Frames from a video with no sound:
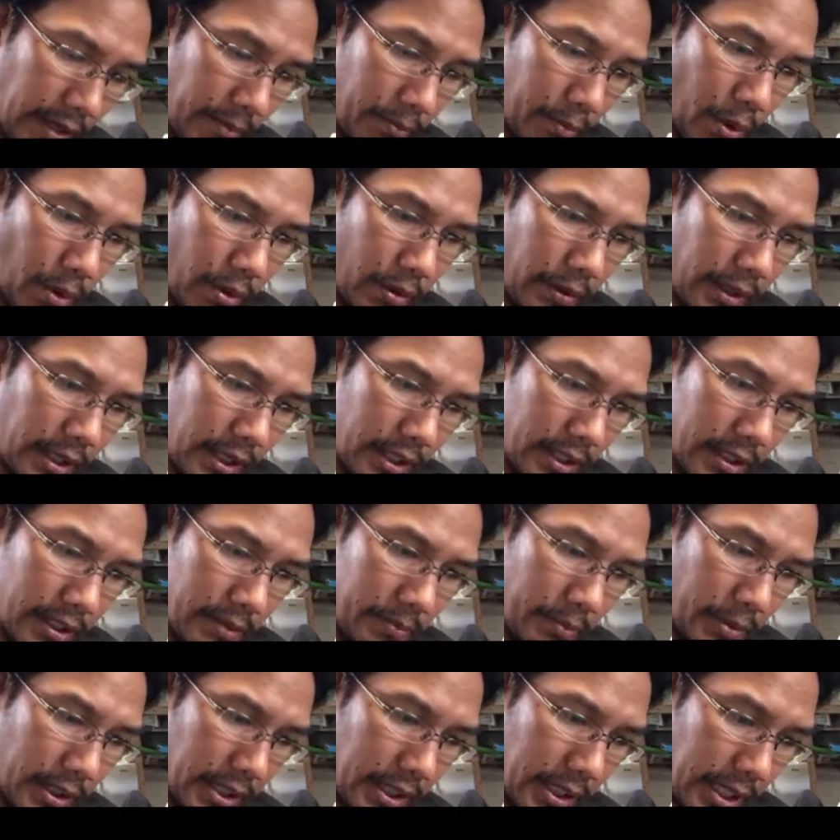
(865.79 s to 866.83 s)
And Procreate
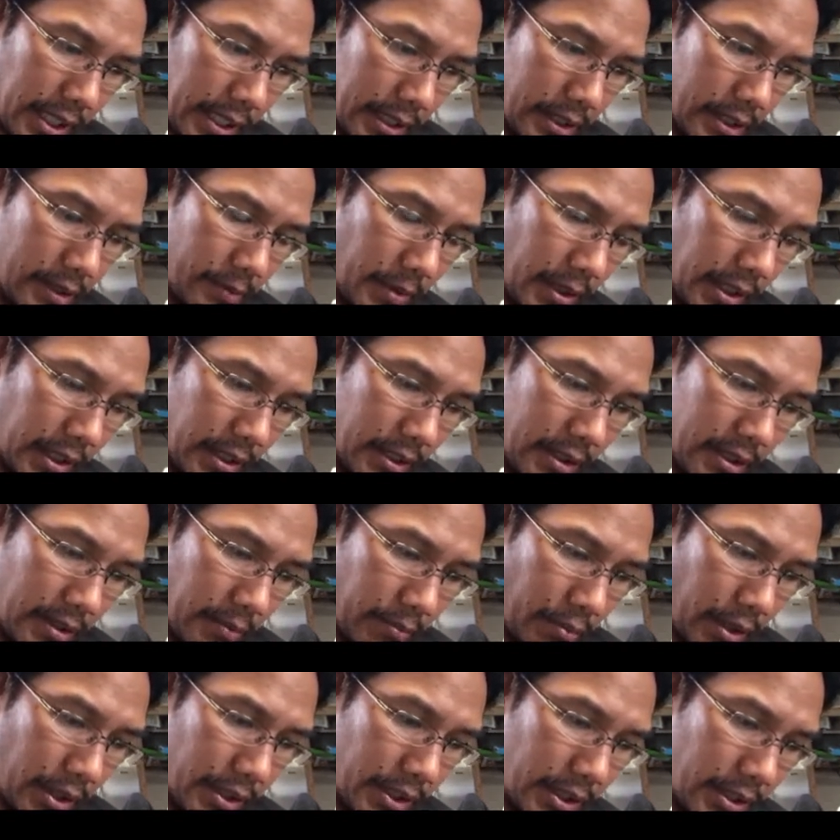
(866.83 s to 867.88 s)
is pretty nice because
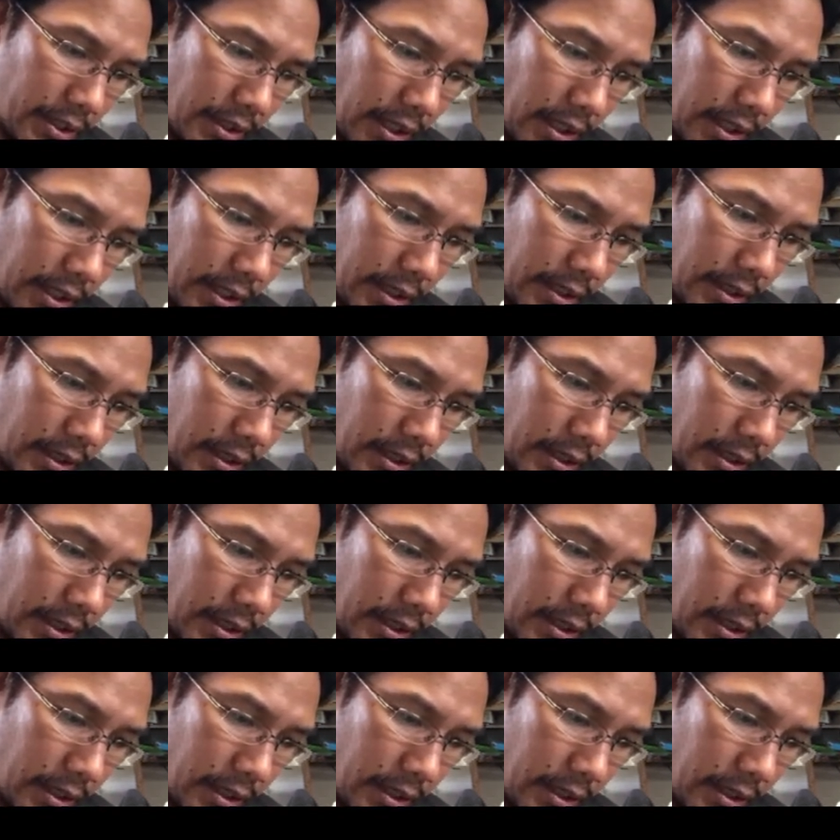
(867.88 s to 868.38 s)
the brushes on it